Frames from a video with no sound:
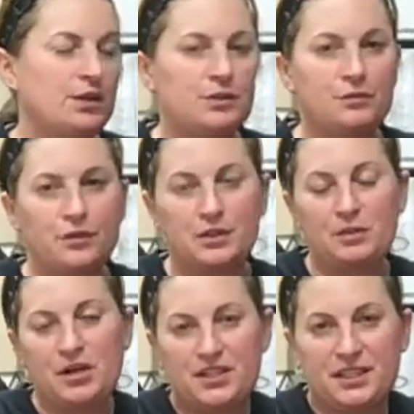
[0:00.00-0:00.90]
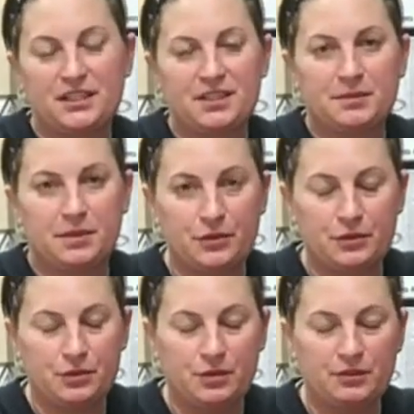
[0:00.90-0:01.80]
So for this project I did some
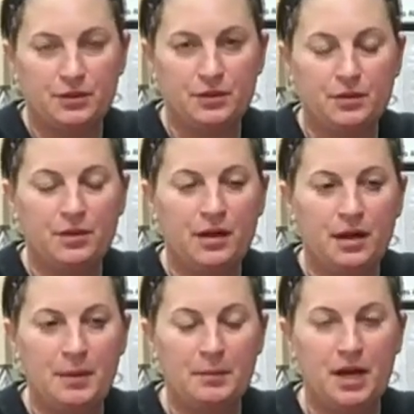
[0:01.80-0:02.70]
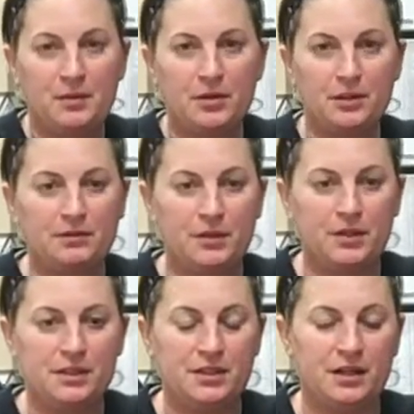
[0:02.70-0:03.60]
literature review. I primarily
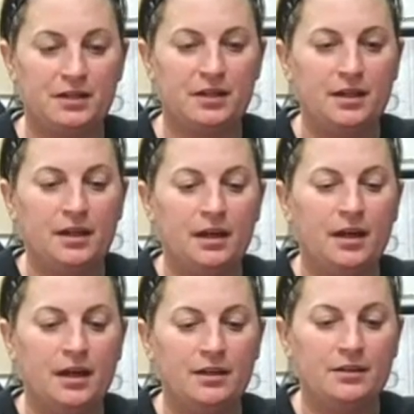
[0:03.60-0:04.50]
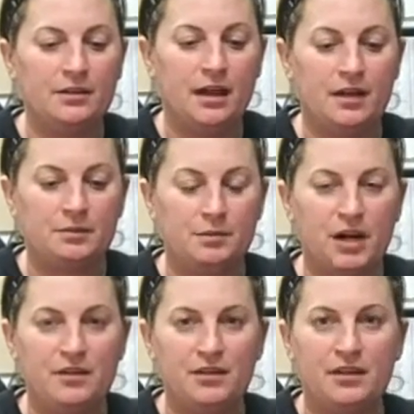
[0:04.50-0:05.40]
focused on
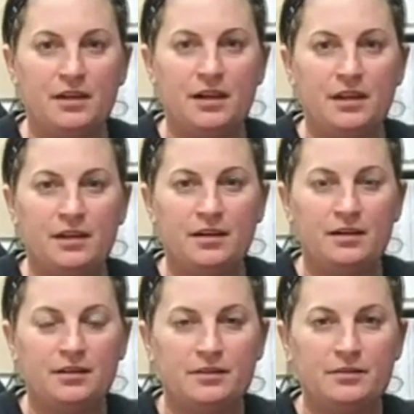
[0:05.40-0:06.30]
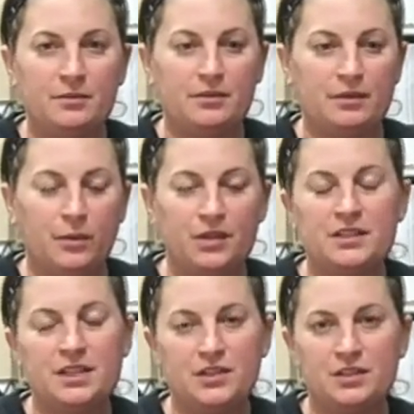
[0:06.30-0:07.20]
nonprofit
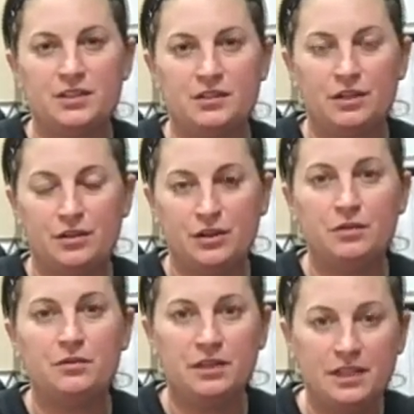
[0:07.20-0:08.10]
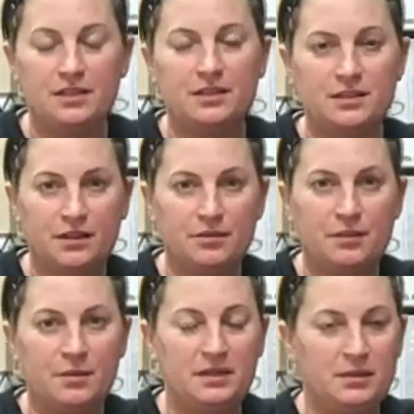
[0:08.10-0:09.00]
organizations and their uniqueness of
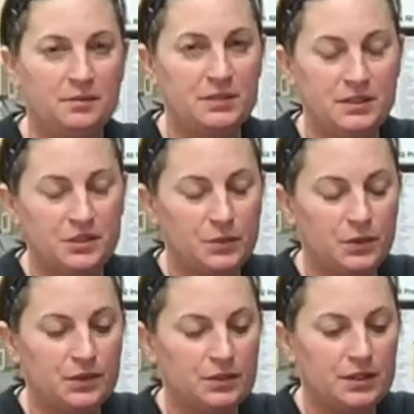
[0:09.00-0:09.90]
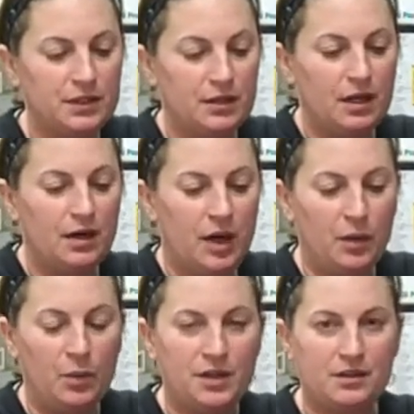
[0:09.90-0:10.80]
them in the business world.
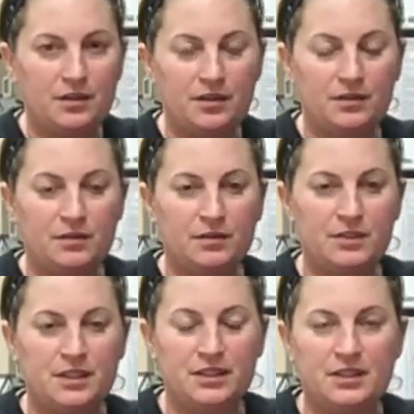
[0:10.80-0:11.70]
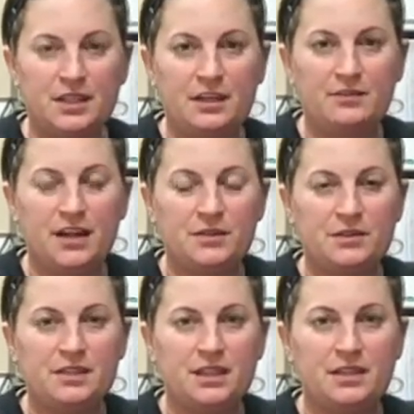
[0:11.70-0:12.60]
One of the studies that I
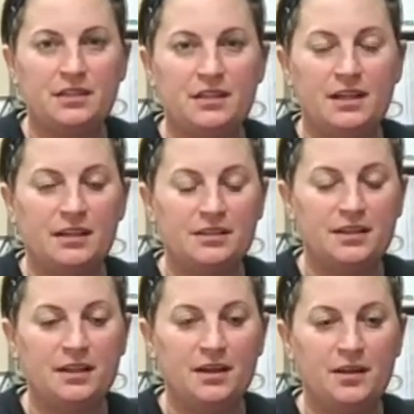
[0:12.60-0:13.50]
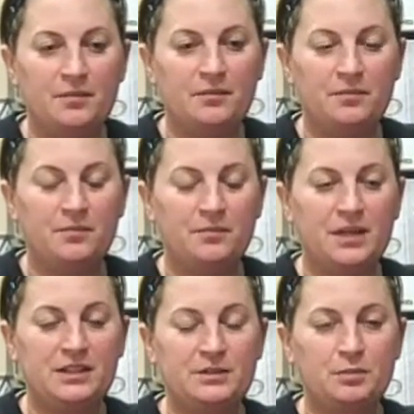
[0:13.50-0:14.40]
found stated that
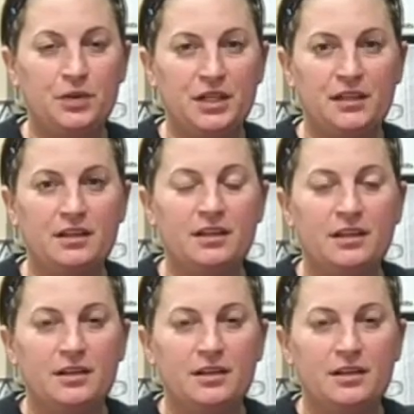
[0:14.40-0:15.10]
it's pretty